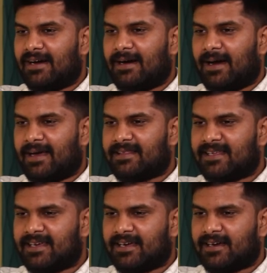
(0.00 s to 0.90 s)
I
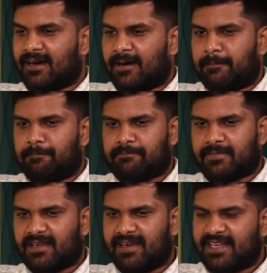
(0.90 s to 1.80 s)
think
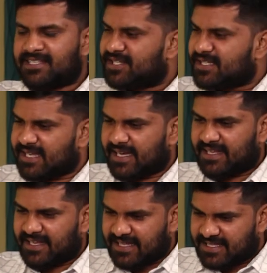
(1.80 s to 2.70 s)

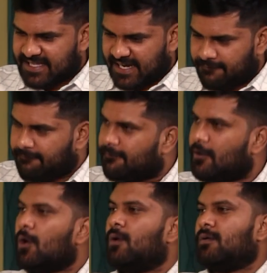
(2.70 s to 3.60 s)
it's that
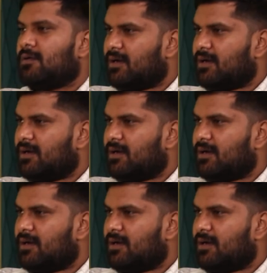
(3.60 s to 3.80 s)
flow.